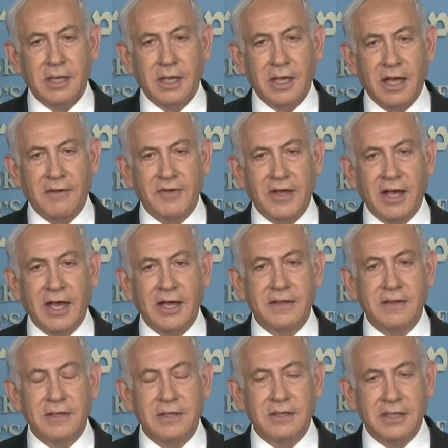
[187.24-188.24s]
that
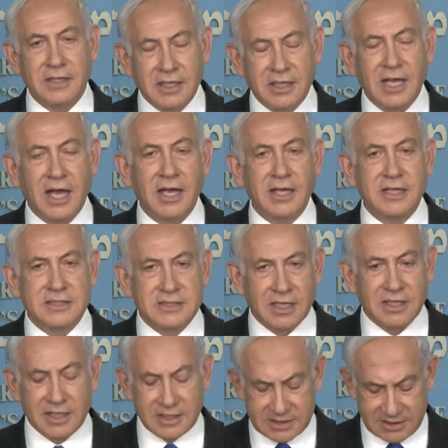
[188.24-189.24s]
that really it's,
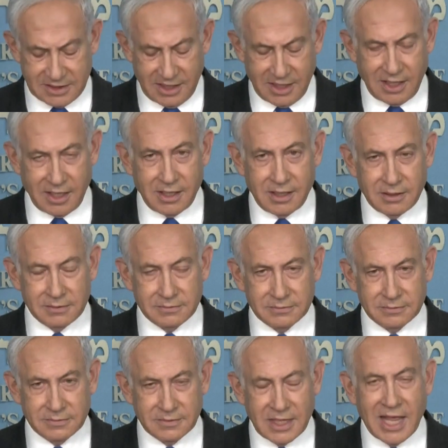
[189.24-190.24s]
it's very safe to
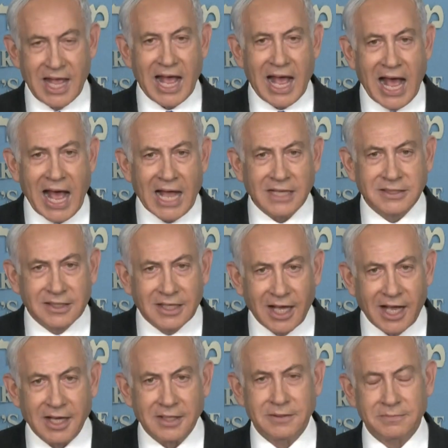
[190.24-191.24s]
say that none of
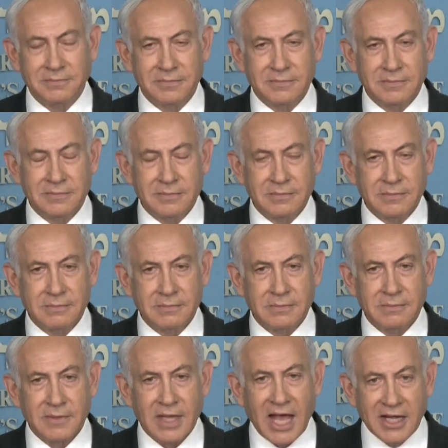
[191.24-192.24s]
the other members
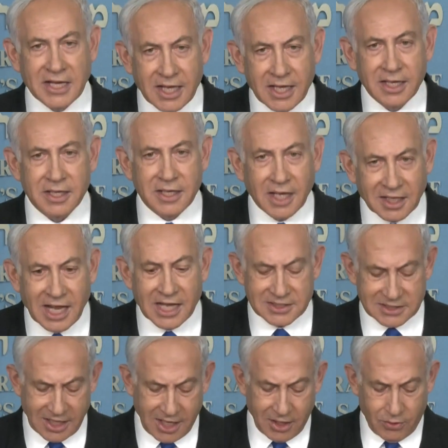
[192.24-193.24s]
within the sixty-four,
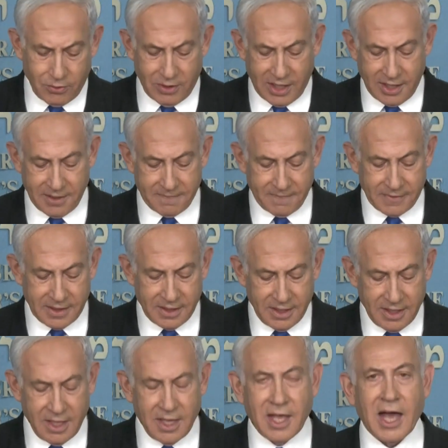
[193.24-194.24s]
meaning the other
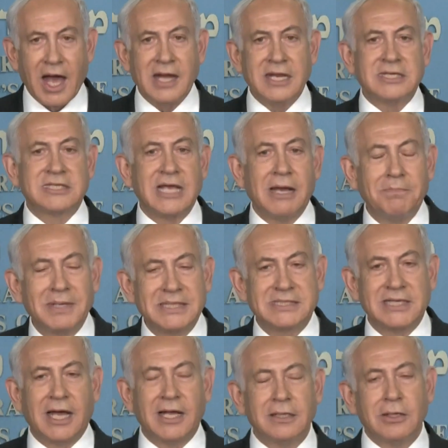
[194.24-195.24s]
sixty-three, are
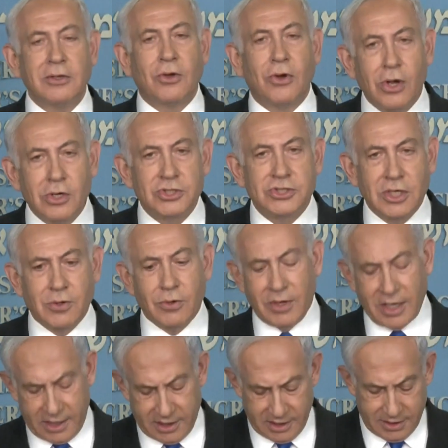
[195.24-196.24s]
alternatives to
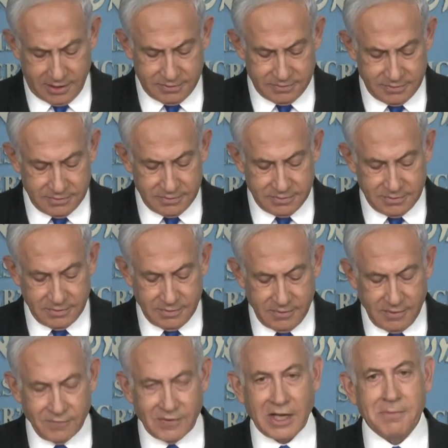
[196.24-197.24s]
Netanyahu
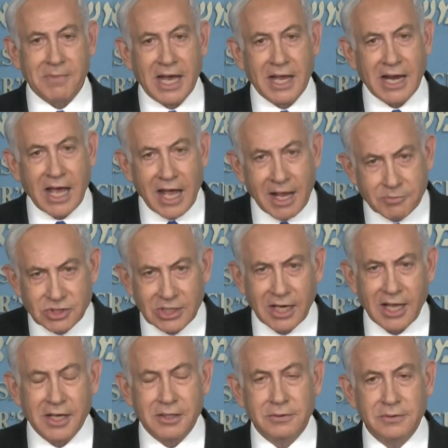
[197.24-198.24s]
in terms of
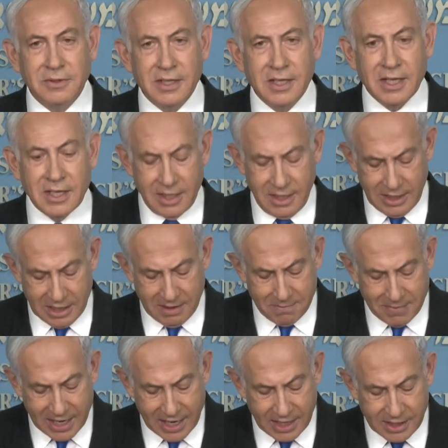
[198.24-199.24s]
the members that we have
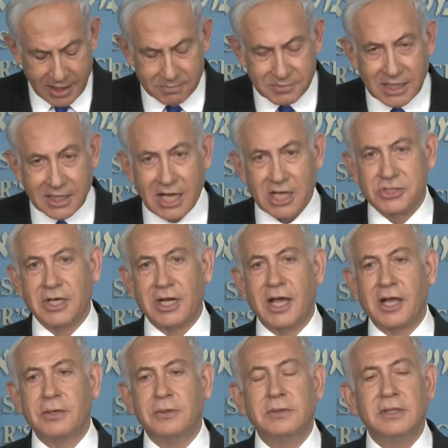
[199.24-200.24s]
right now in this
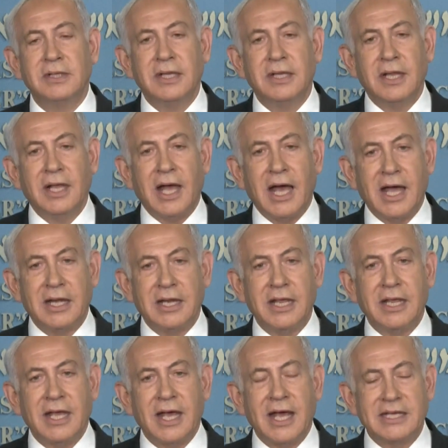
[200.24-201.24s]
Knesset. Uh,
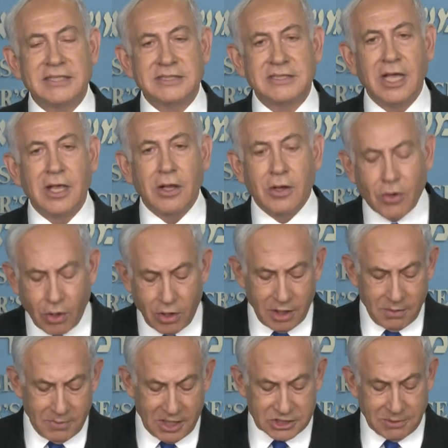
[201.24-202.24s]
that being
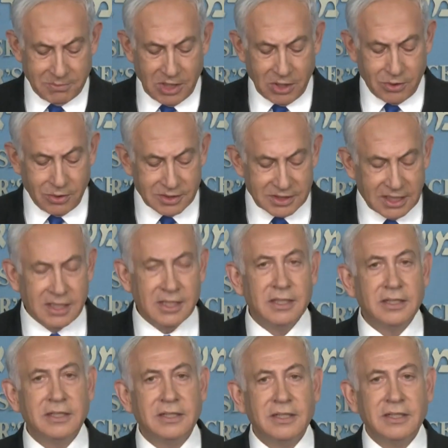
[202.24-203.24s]
said, obviously, if we're
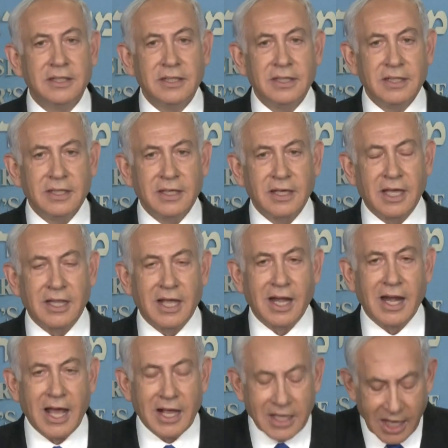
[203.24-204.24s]
looking at the polls
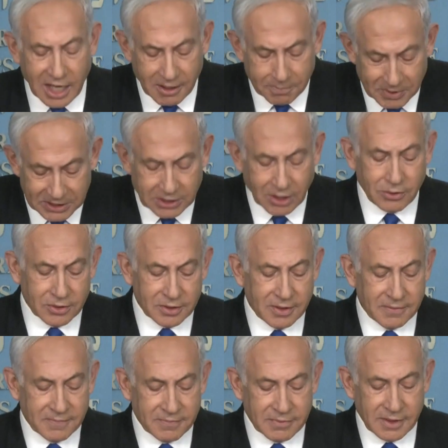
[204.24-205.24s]
right now,
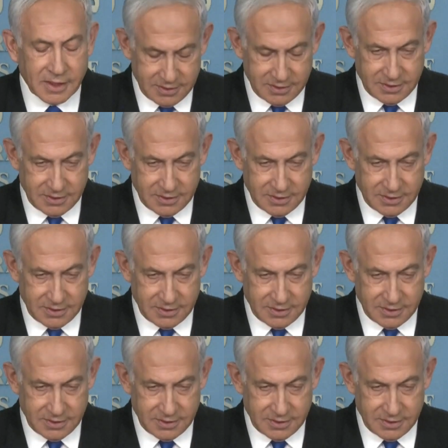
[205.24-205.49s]
Netanyahu and the